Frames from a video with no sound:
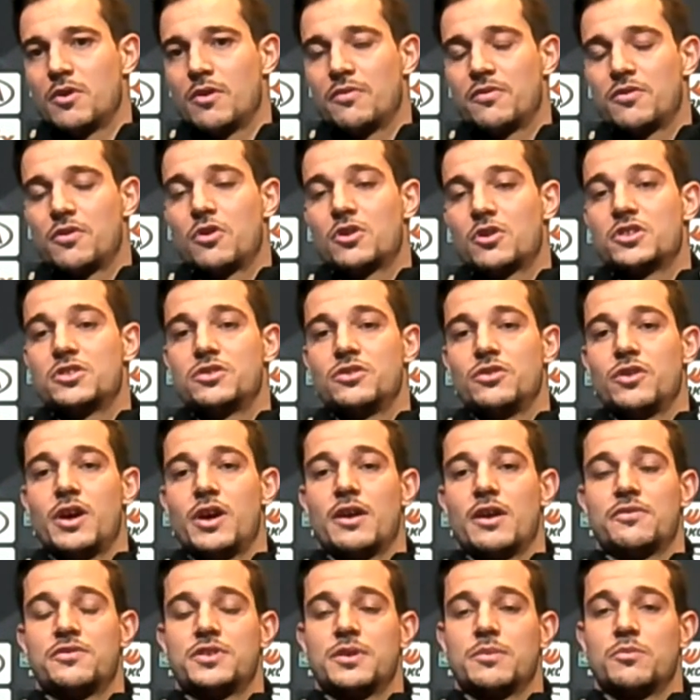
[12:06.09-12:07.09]
Of course, you
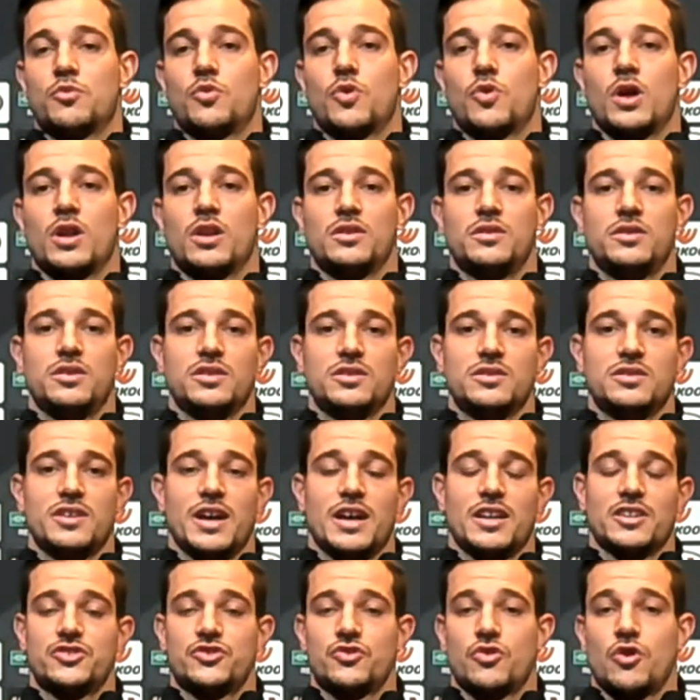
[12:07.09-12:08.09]
have some qualities that
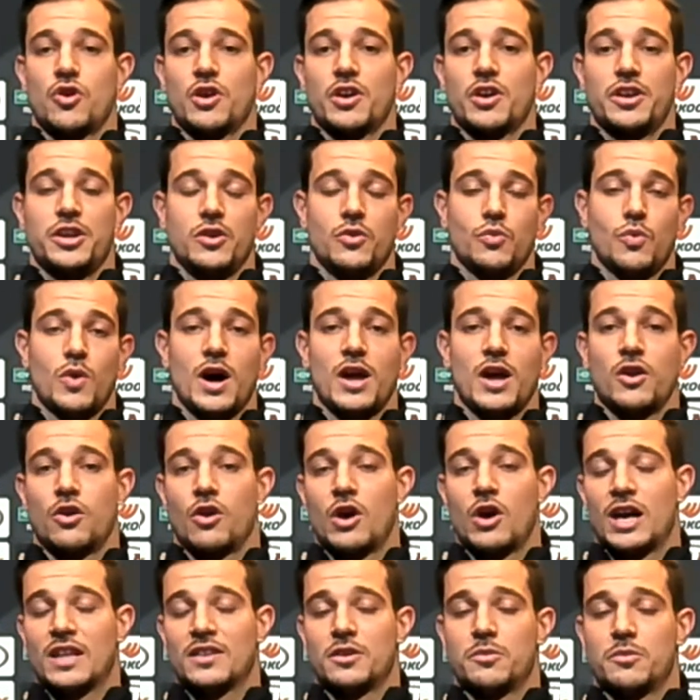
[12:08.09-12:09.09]
are stronger in one
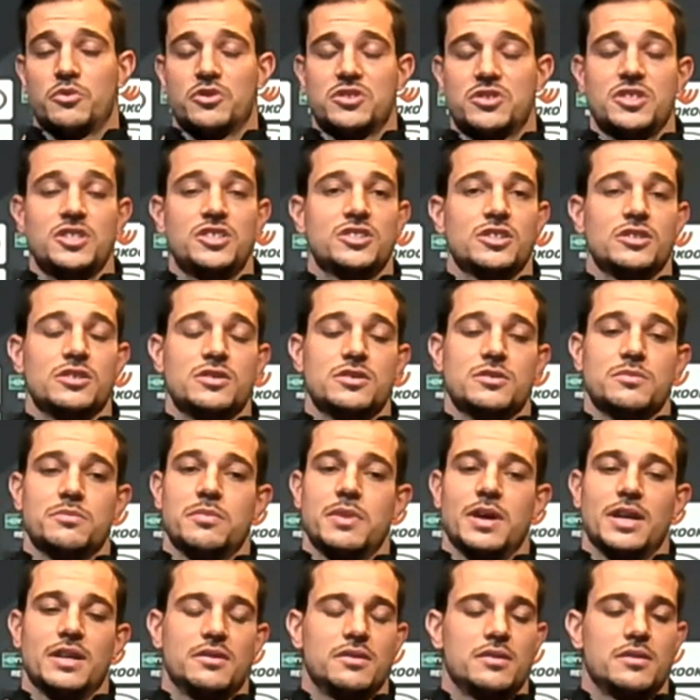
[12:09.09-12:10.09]
or other positions,
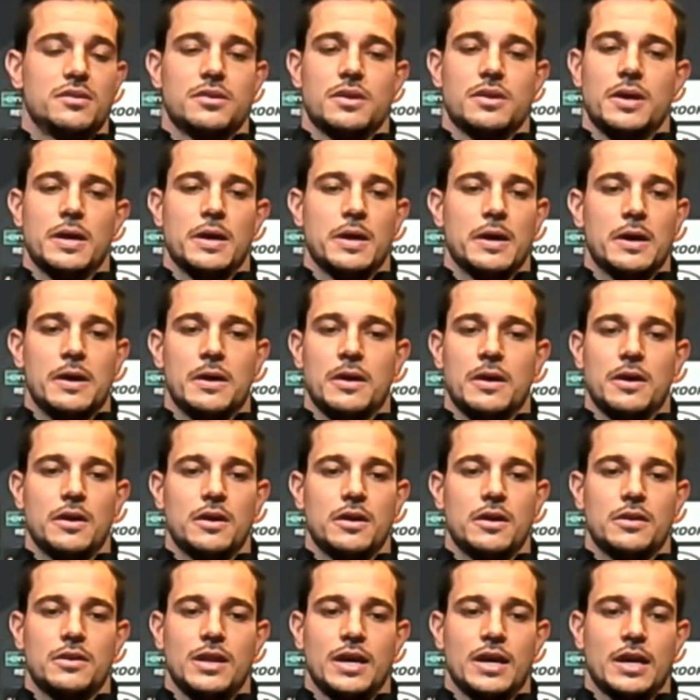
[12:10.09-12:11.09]
but
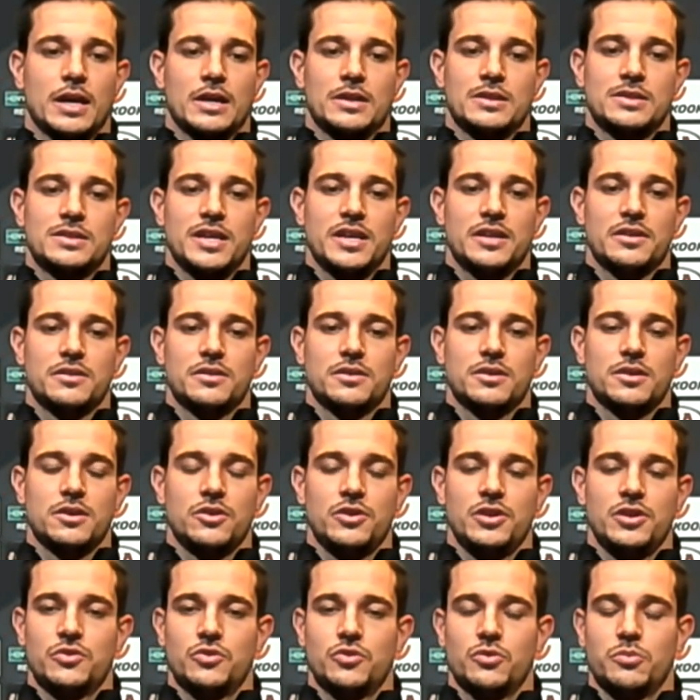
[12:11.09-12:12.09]
like I said, you
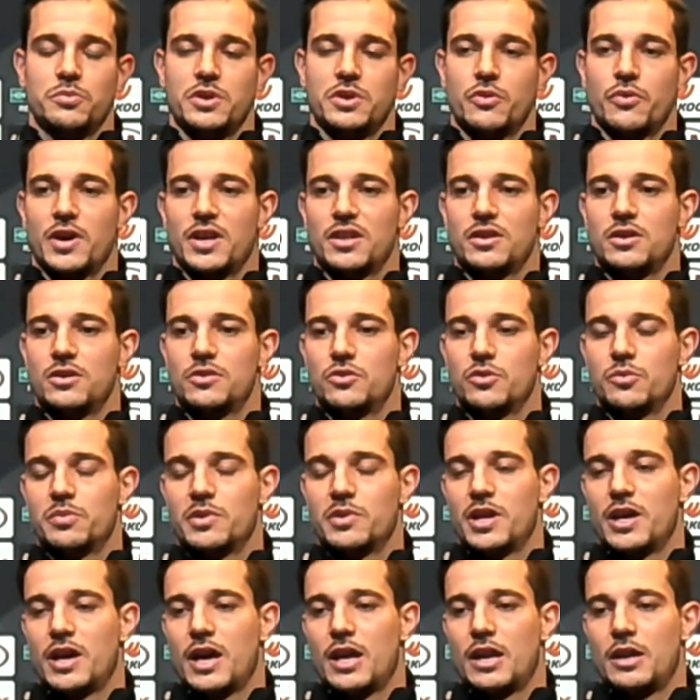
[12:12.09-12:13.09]
need to be ready to
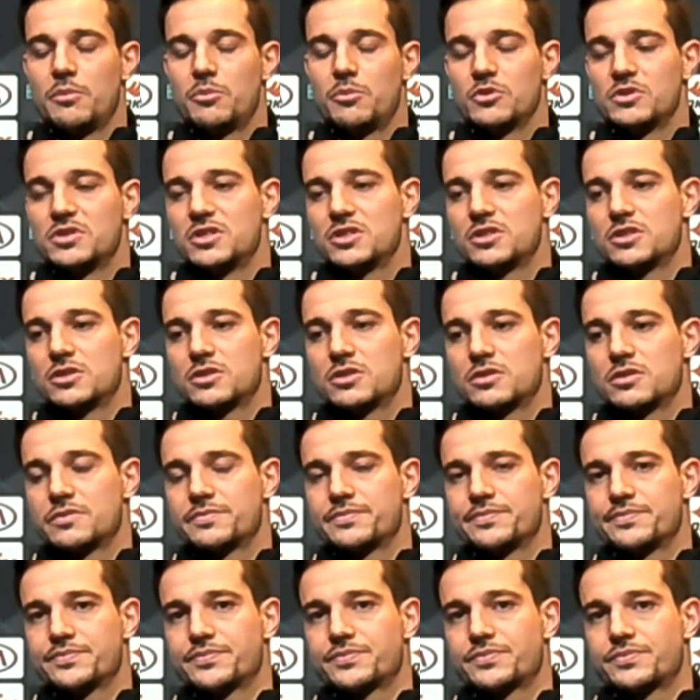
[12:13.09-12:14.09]
play any position.
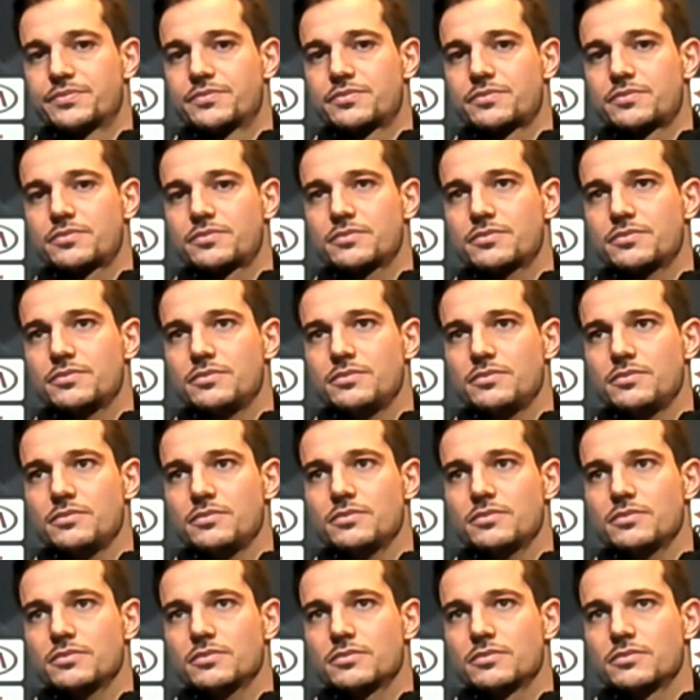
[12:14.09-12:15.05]
Thanks.